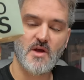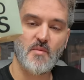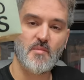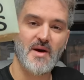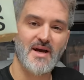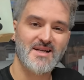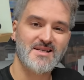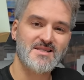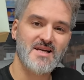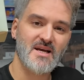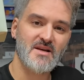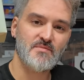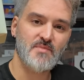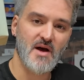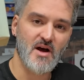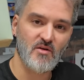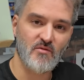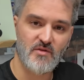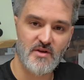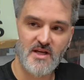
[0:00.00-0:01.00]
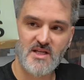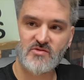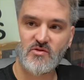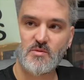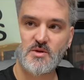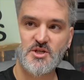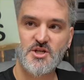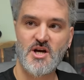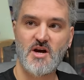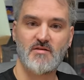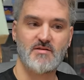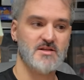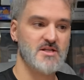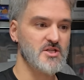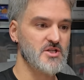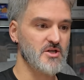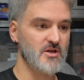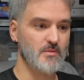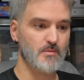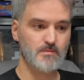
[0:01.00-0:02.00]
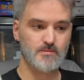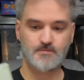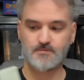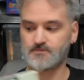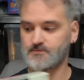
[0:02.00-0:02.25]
I paid £10 for this from a charity shop.